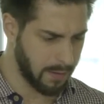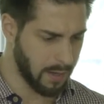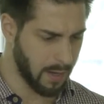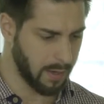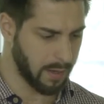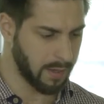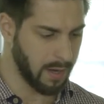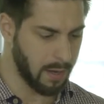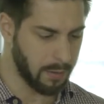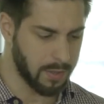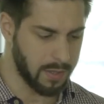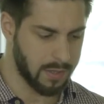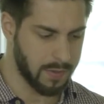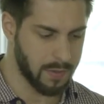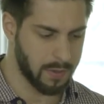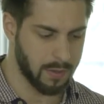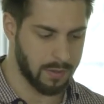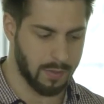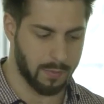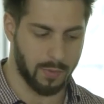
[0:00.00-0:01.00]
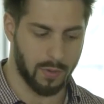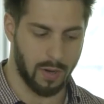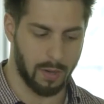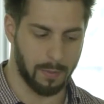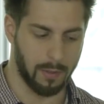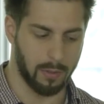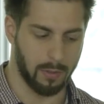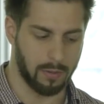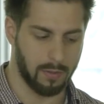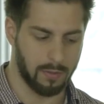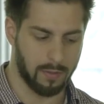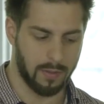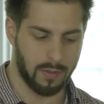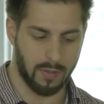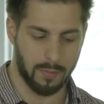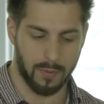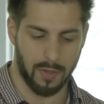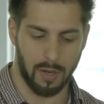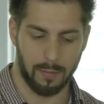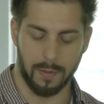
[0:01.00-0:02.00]
Yeah, and how does the subscriber look?
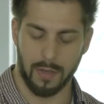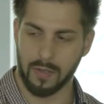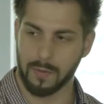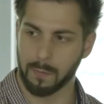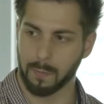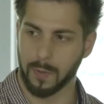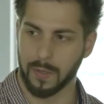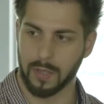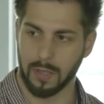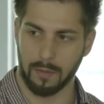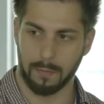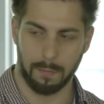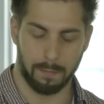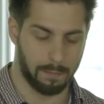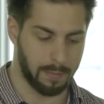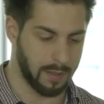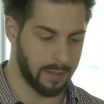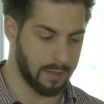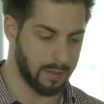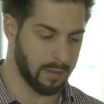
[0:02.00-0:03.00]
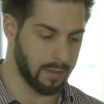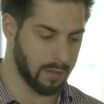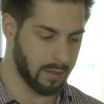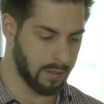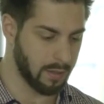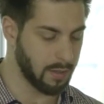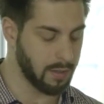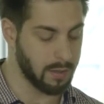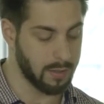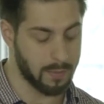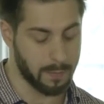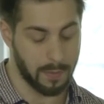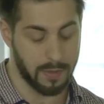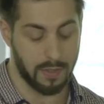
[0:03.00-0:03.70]
Subscriber is pretty plain, it's